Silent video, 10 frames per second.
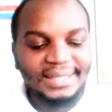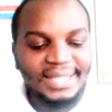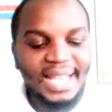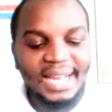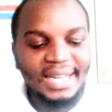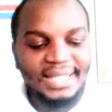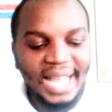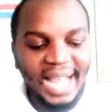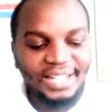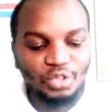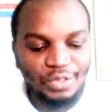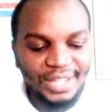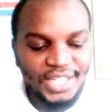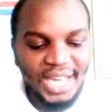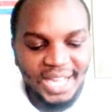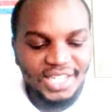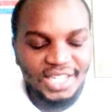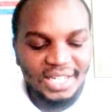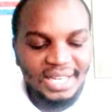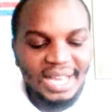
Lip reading: tell it unto the church.